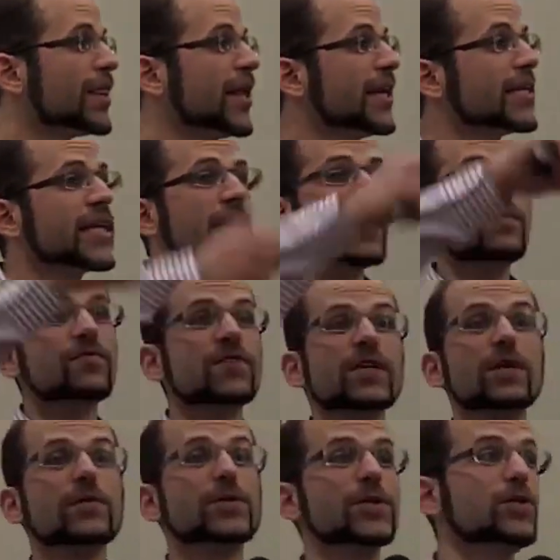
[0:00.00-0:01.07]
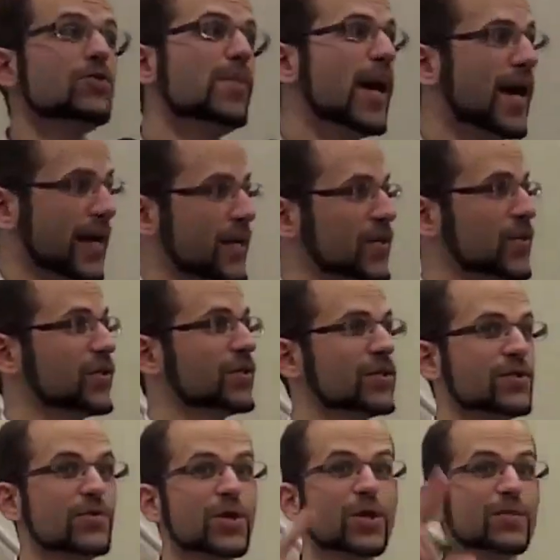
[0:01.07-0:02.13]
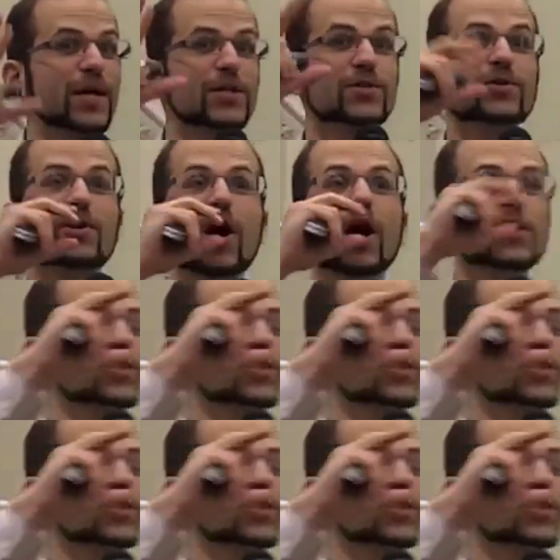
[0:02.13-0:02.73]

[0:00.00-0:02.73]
Then came VO2 max. You can measure